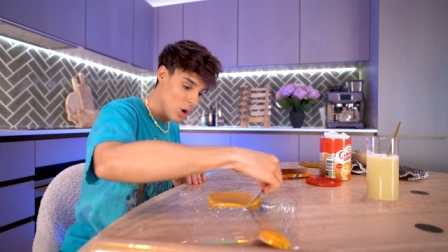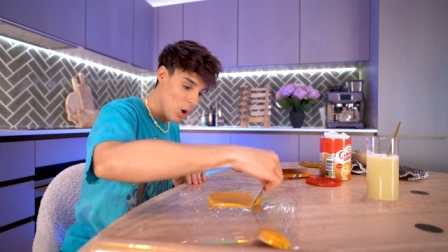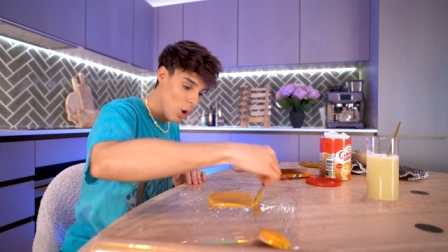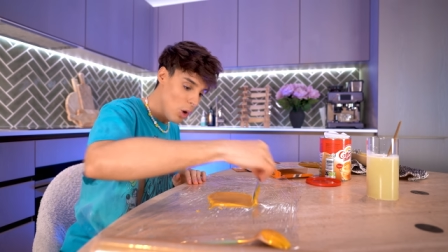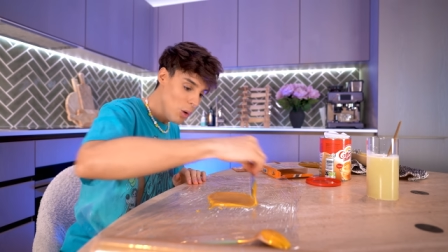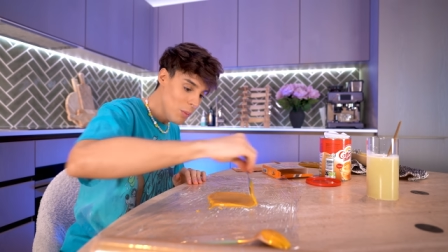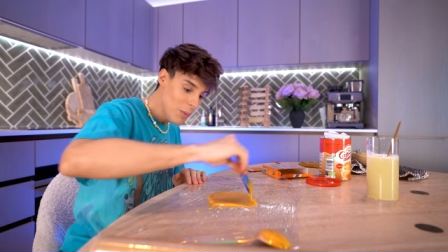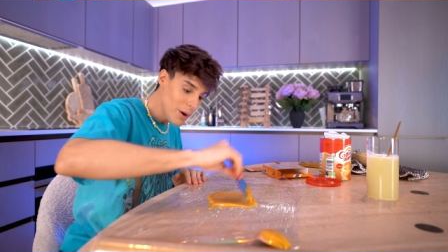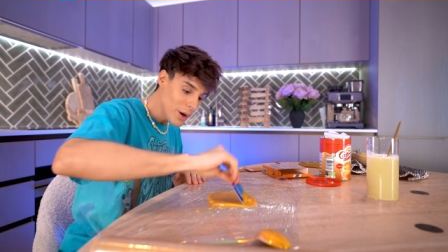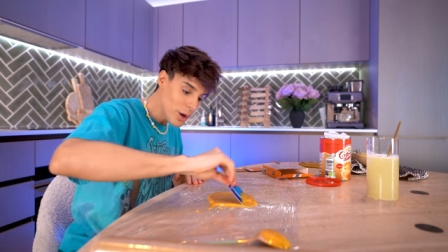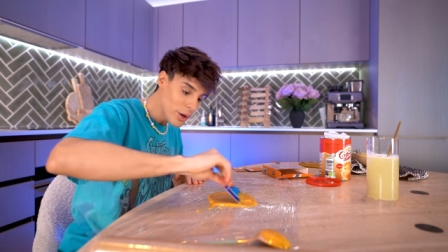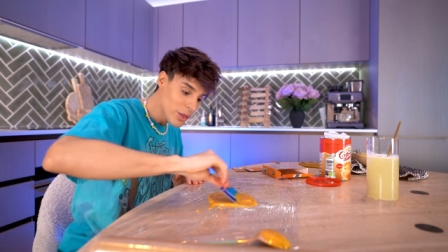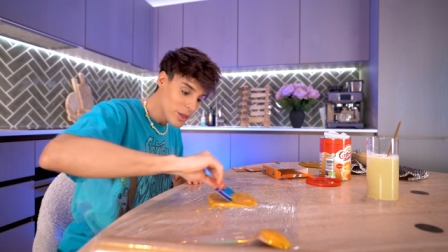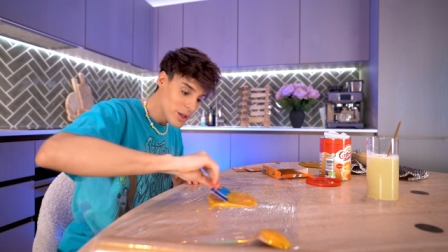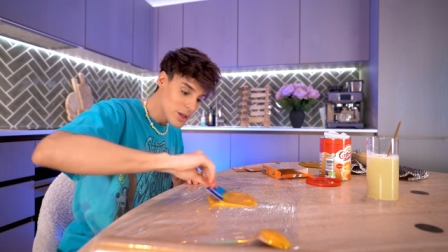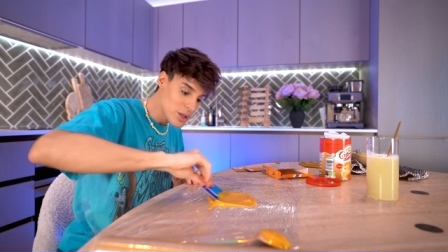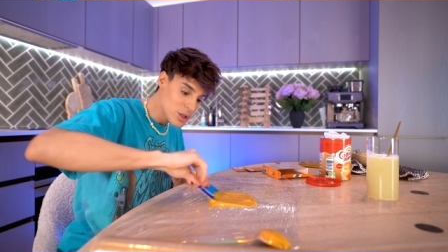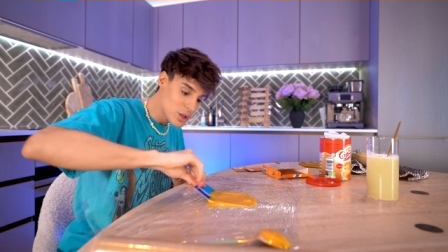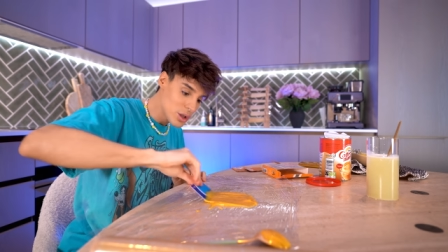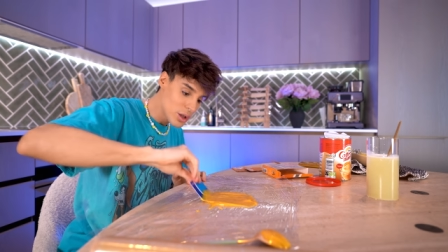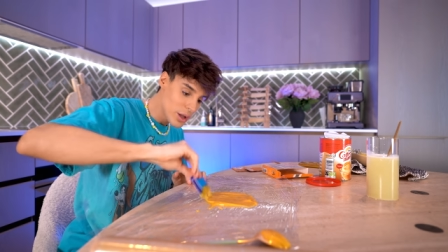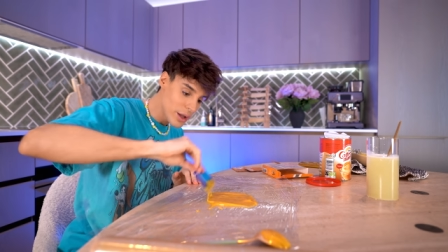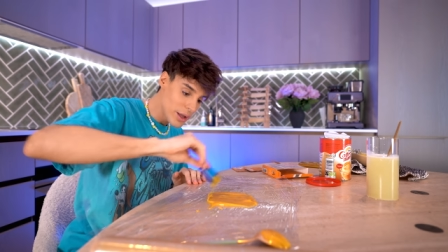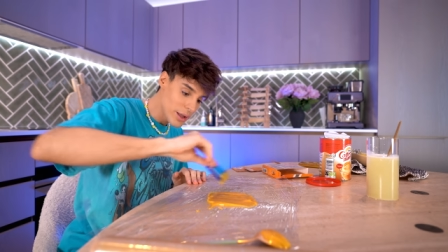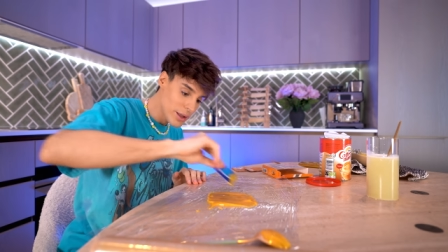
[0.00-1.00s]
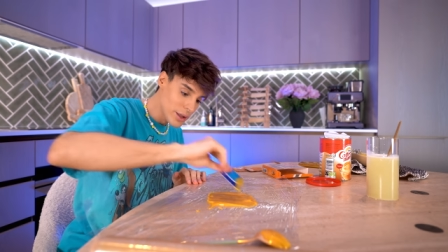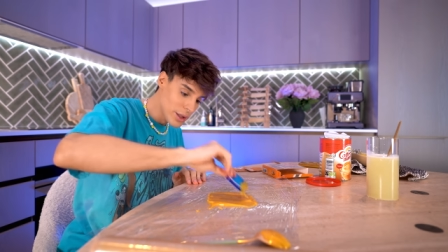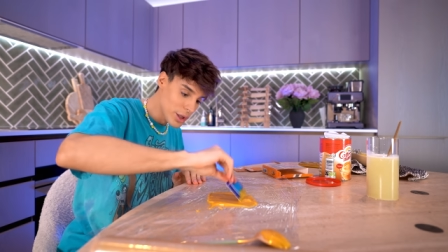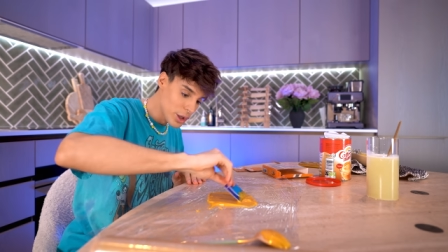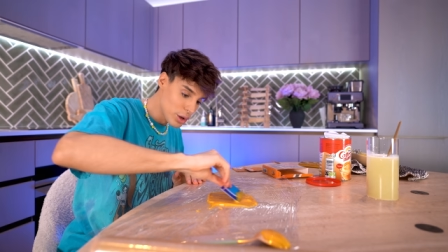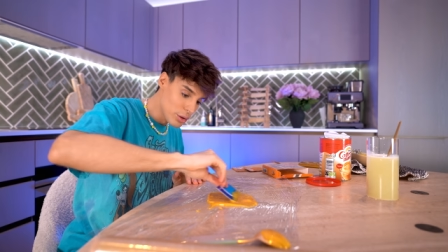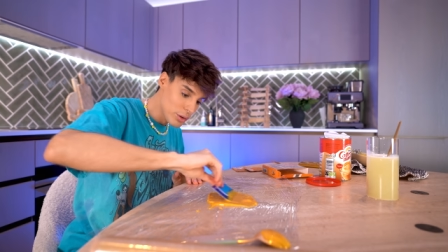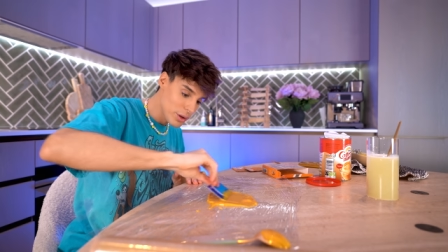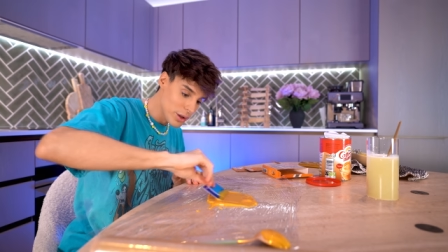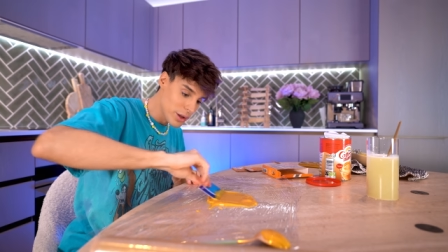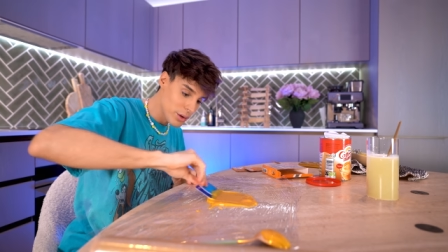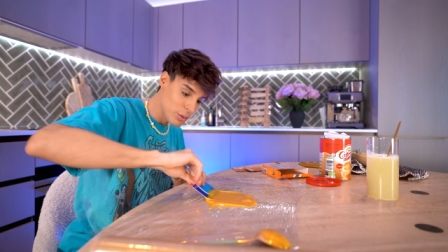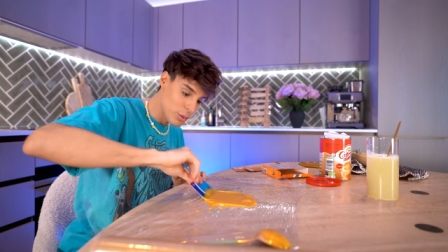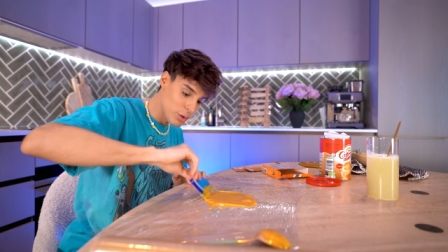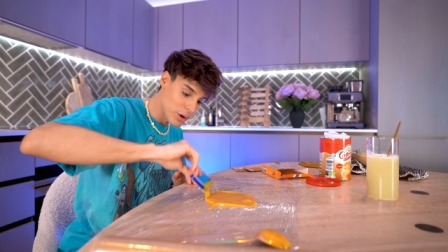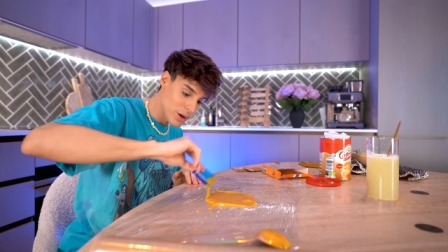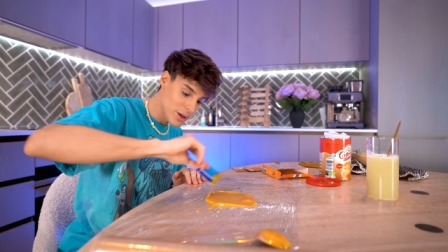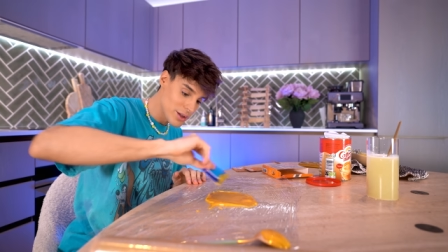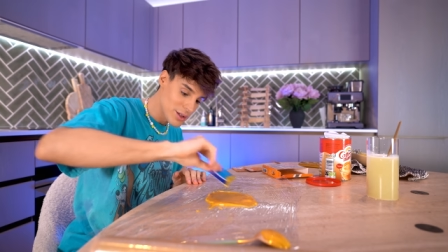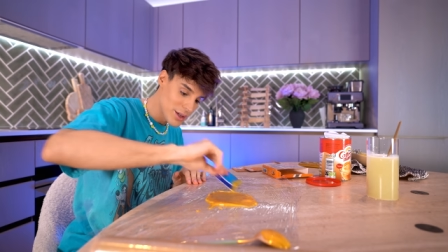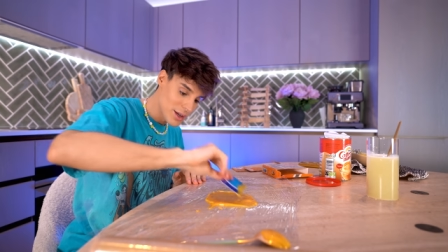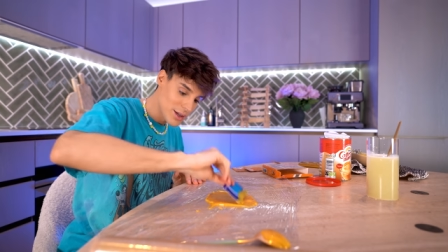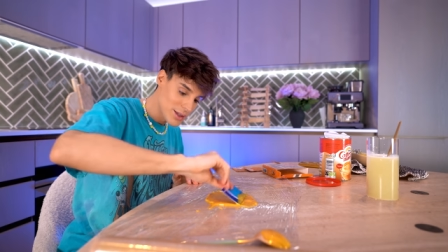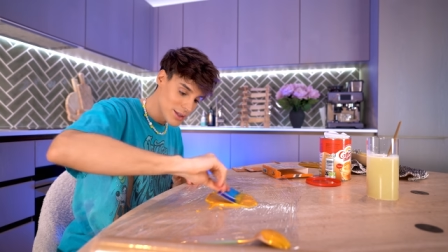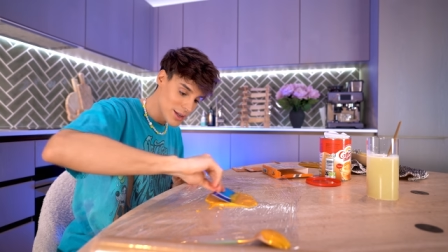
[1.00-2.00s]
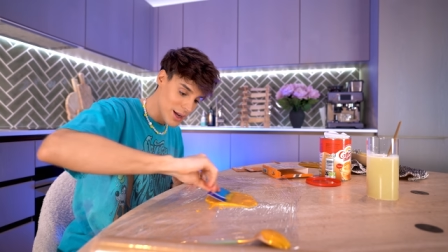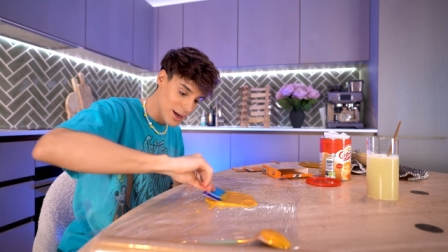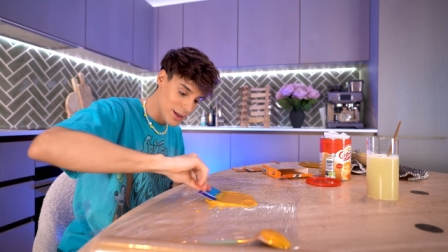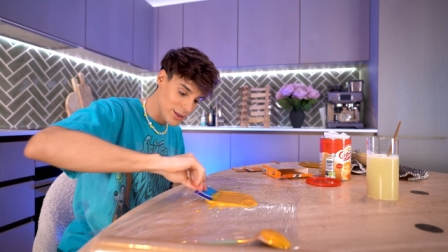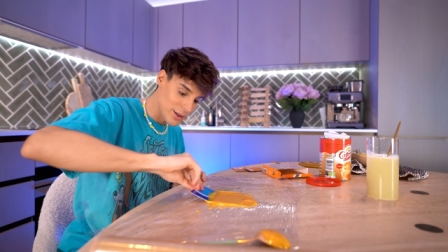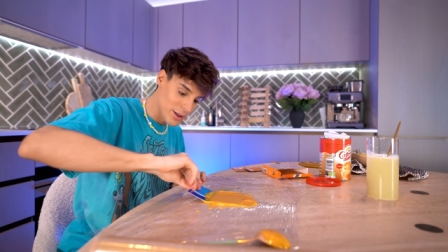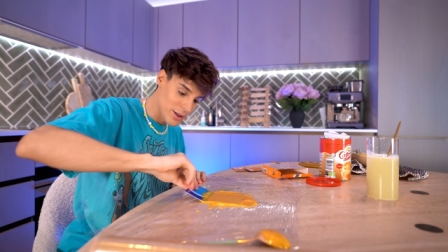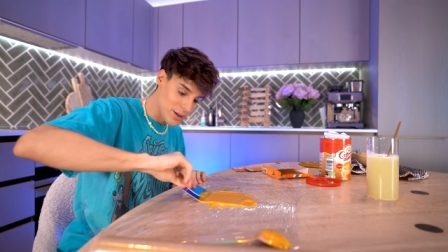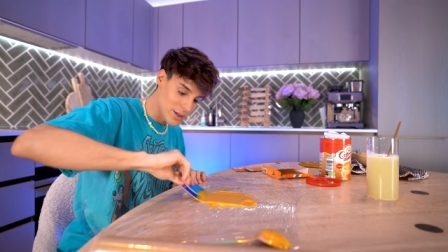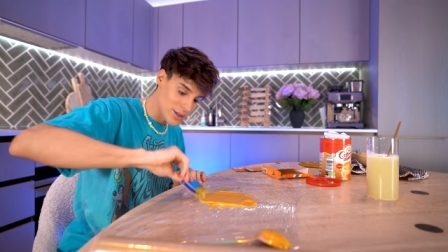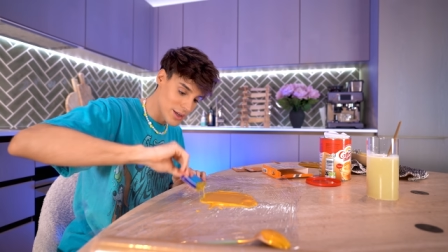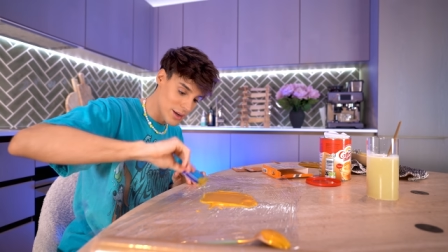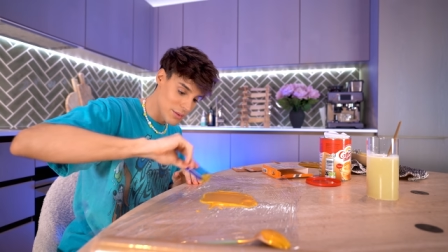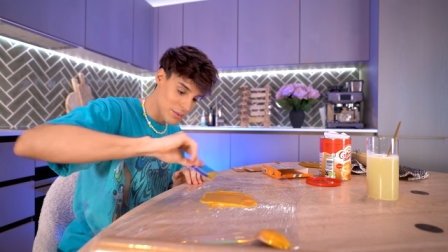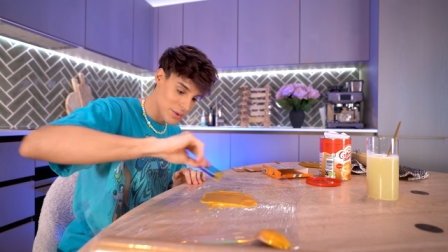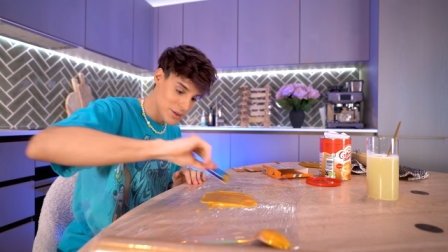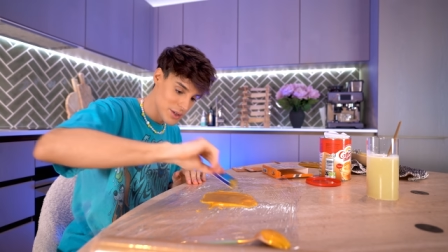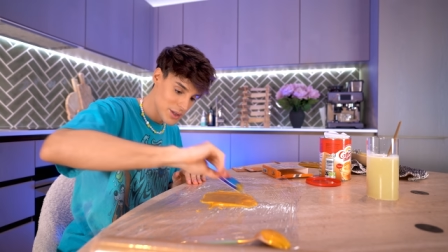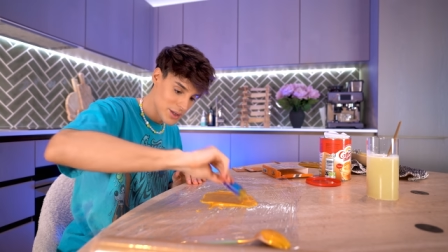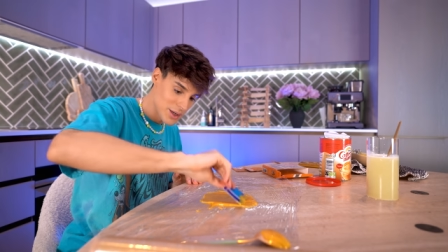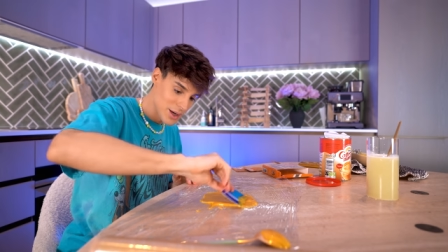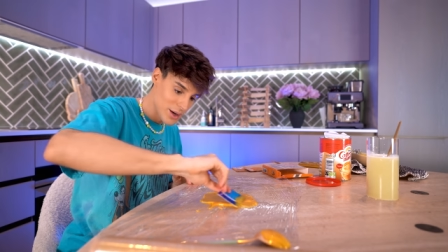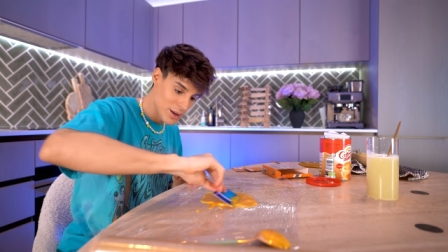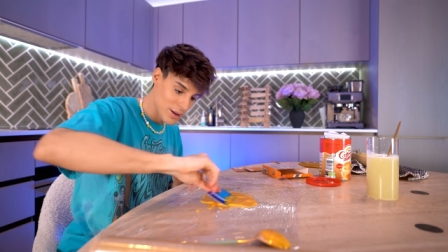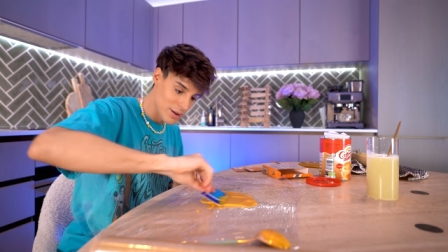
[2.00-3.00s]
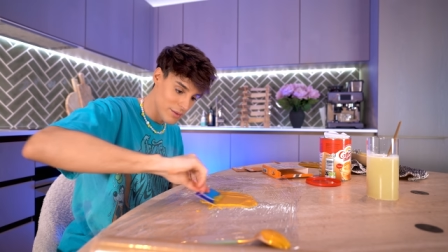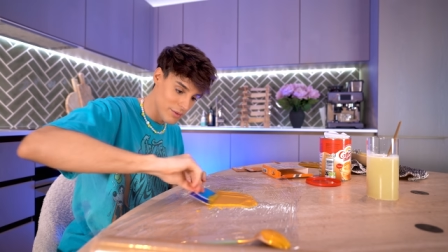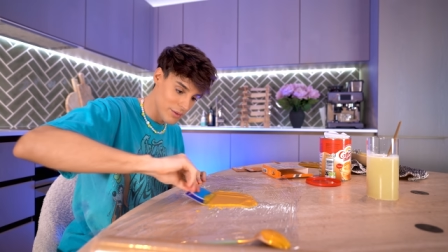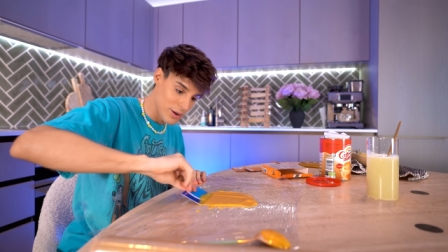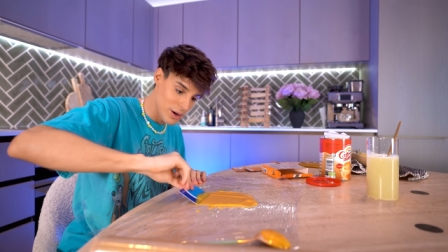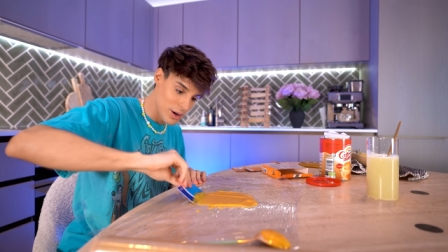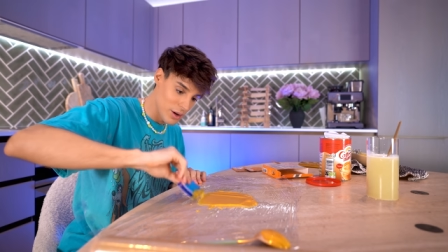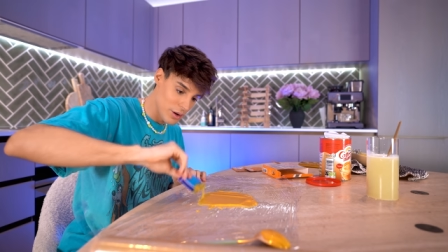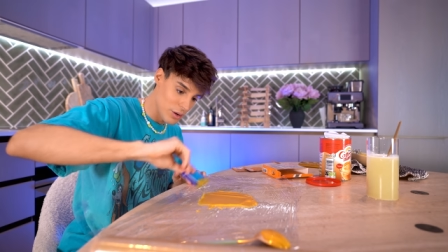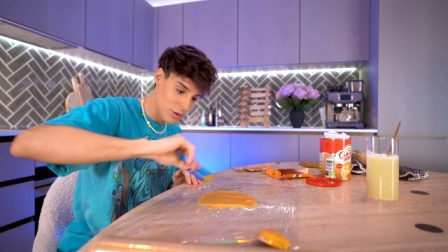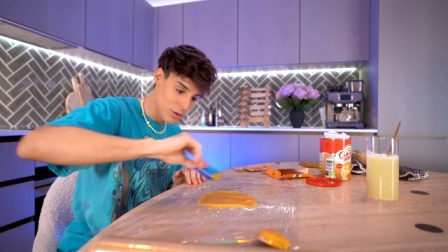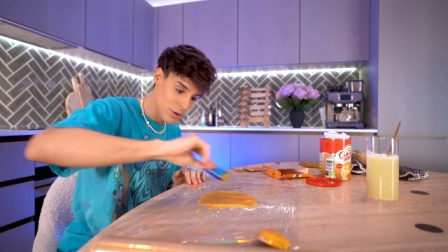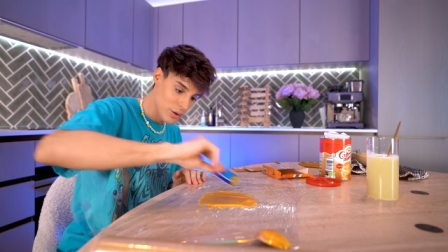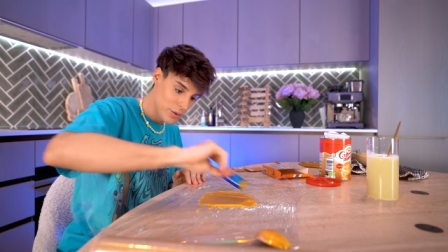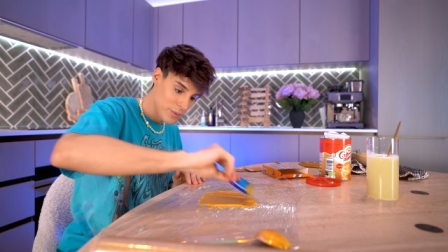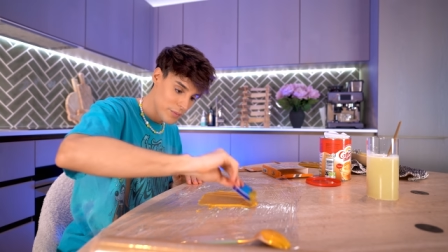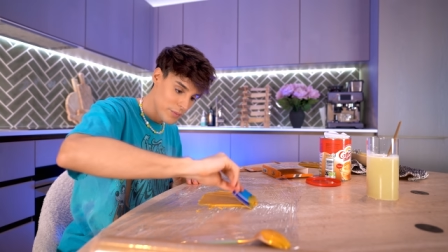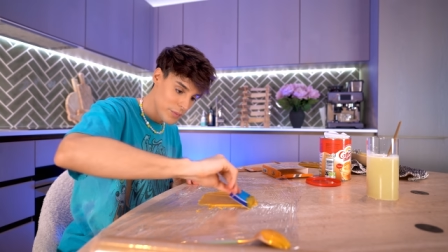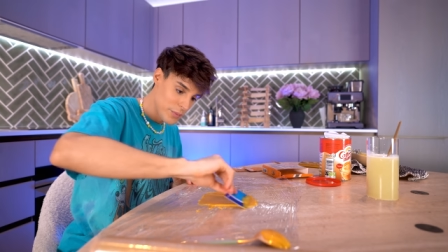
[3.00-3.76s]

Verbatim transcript: Oh my god, these literally works exactly the same as it did in the video.